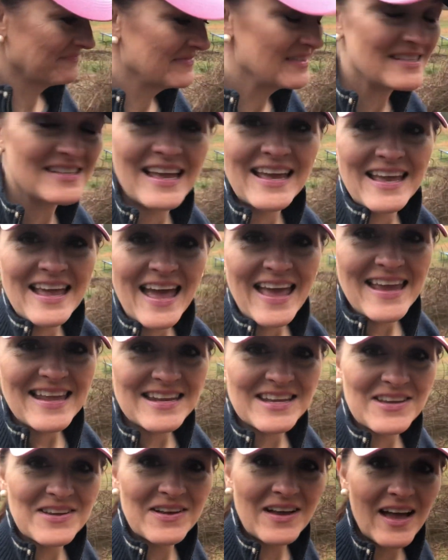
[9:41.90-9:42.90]
say hey
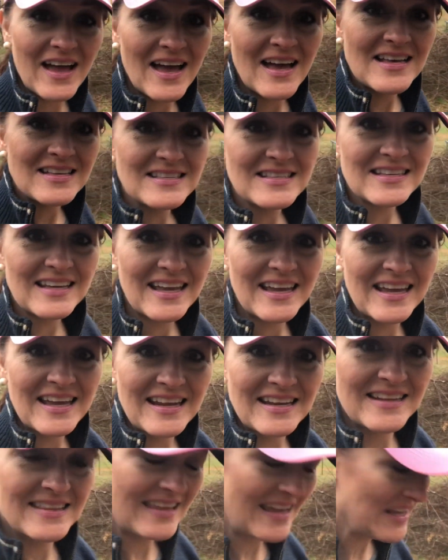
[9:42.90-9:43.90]
to you guys
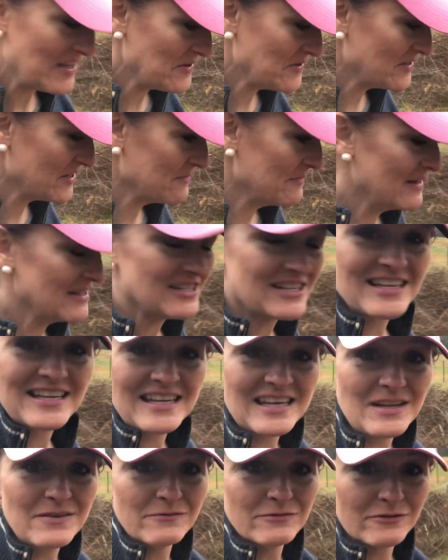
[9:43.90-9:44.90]
and thank you so much
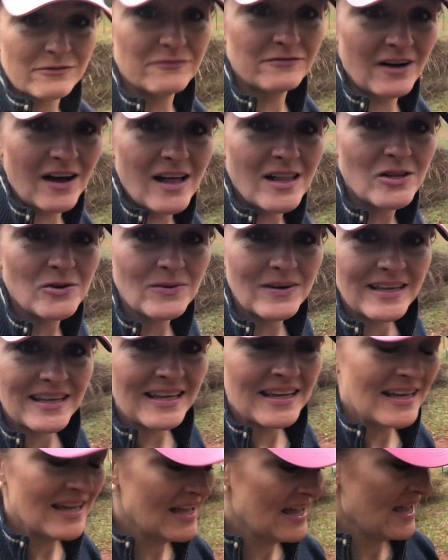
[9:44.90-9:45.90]
again for
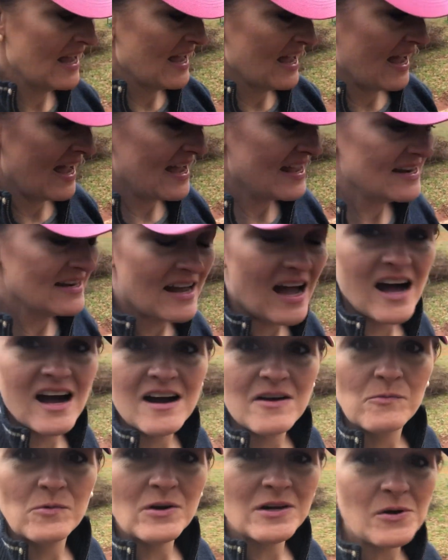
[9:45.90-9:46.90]
following. And
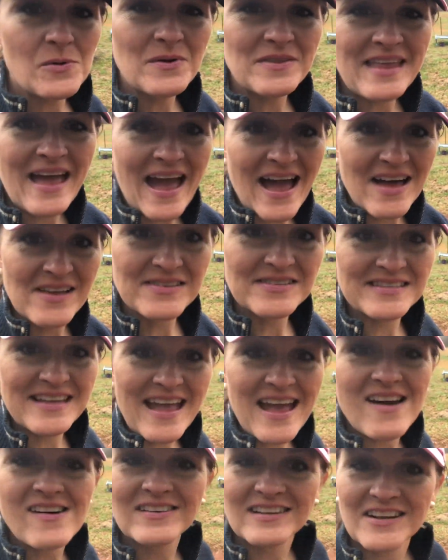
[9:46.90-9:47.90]
we'll go in the house
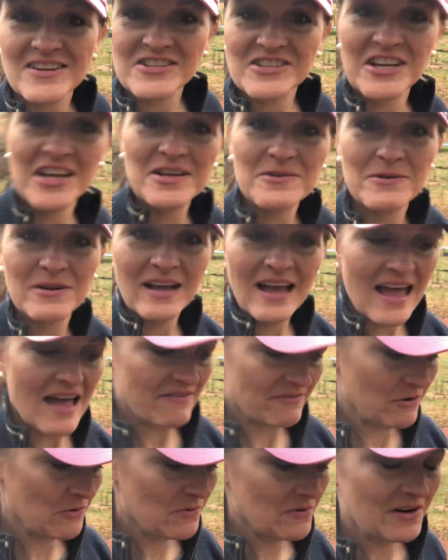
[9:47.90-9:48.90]
now and I'll show you what I
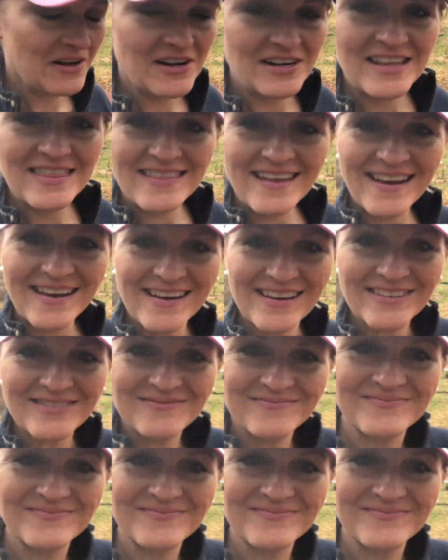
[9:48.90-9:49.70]
have going on in there.